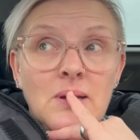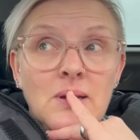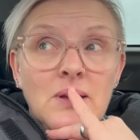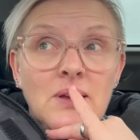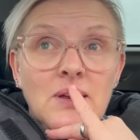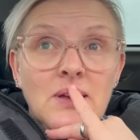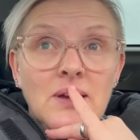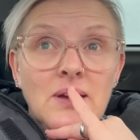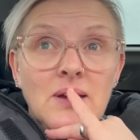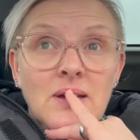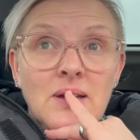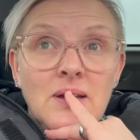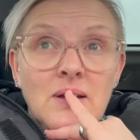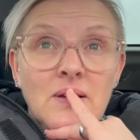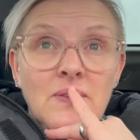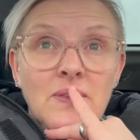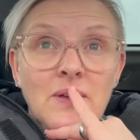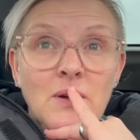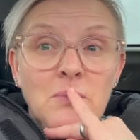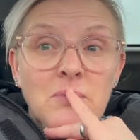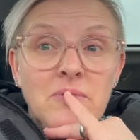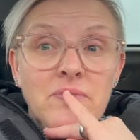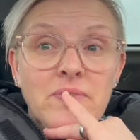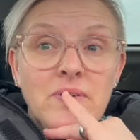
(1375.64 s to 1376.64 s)
Yeah,
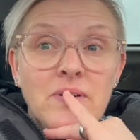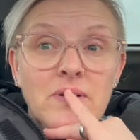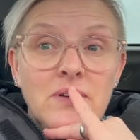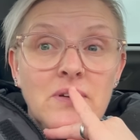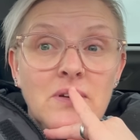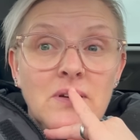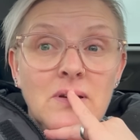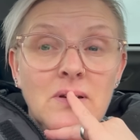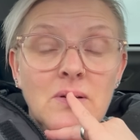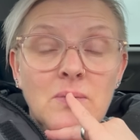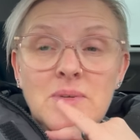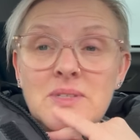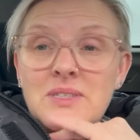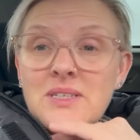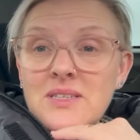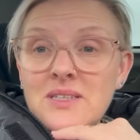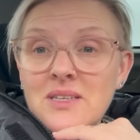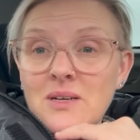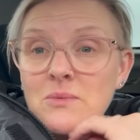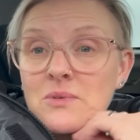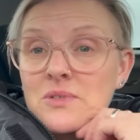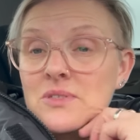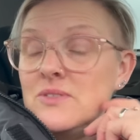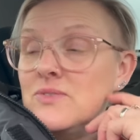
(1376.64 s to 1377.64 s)
that'll be fun. We did
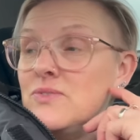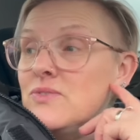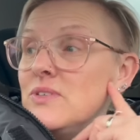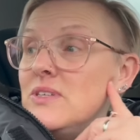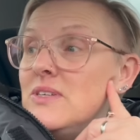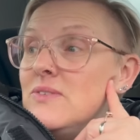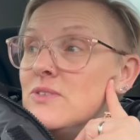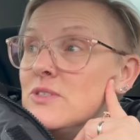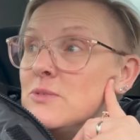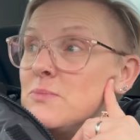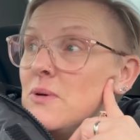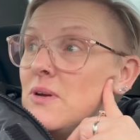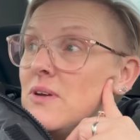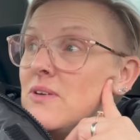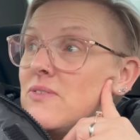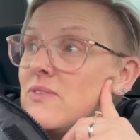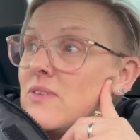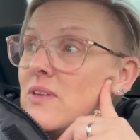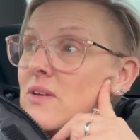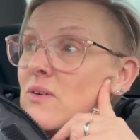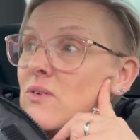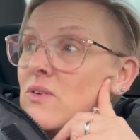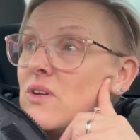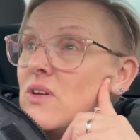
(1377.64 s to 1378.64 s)
that once for Eva's
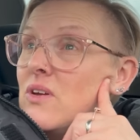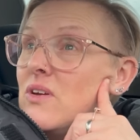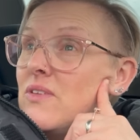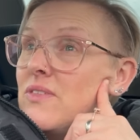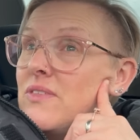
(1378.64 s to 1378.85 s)
birthday on her,